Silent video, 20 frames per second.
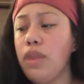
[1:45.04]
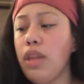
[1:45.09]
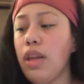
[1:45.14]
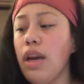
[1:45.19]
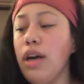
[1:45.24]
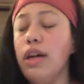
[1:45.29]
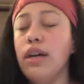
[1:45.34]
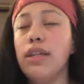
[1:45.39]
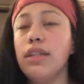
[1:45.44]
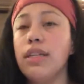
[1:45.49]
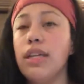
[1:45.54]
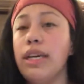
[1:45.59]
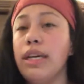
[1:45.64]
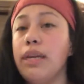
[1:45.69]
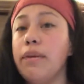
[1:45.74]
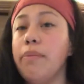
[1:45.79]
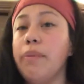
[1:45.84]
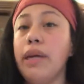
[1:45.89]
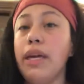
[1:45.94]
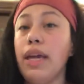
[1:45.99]
Helene
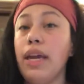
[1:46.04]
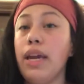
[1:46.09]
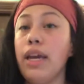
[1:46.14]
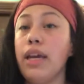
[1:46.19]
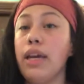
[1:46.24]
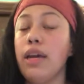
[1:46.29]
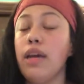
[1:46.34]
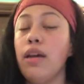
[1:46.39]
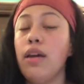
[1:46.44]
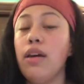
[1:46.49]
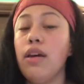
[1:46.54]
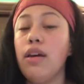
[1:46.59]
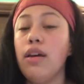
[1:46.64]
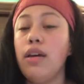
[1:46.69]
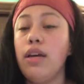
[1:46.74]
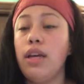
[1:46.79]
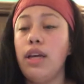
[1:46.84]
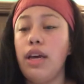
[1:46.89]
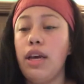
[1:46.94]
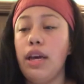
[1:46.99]
being
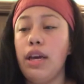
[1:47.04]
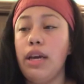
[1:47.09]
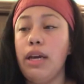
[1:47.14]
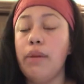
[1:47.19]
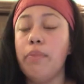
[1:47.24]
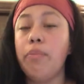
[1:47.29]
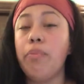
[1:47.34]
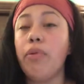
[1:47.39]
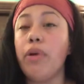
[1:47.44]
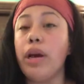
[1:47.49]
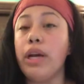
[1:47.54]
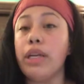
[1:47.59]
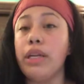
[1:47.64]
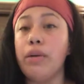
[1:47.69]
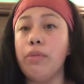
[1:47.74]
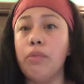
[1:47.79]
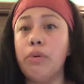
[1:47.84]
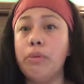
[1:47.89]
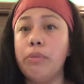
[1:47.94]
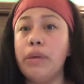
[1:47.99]
a
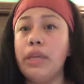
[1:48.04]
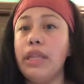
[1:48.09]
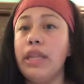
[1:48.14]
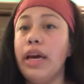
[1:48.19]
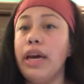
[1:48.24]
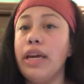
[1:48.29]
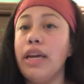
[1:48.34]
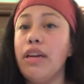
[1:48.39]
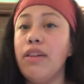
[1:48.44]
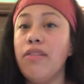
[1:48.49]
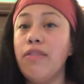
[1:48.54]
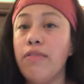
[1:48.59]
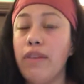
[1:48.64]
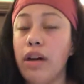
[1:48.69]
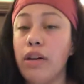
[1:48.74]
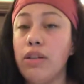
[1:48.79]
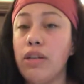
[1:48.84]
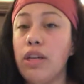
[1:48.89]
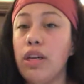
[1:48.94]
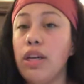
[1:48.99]
pregnant woman that he
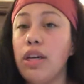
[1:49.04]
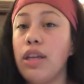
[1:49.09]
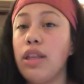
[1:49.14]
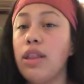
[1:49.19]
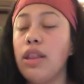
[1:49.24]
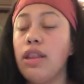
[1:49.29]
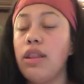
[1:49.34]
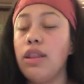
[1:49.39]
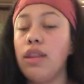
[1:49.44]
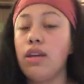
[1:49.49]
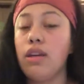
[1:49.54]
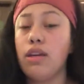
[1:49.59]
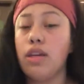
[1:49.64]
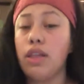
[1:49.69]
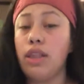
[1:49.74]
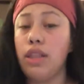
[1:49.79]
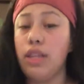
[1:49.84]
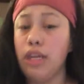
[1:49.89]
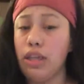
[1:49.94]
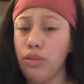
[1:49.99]
found in a
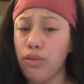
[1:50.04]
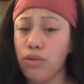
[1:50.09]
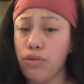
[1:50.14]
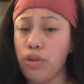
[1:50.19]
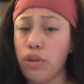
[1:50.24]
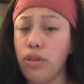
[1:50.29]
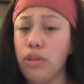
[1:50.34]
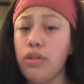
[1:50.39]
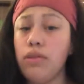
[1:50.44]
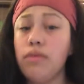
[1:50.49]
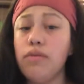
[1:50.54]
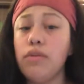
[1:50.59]
cathedral.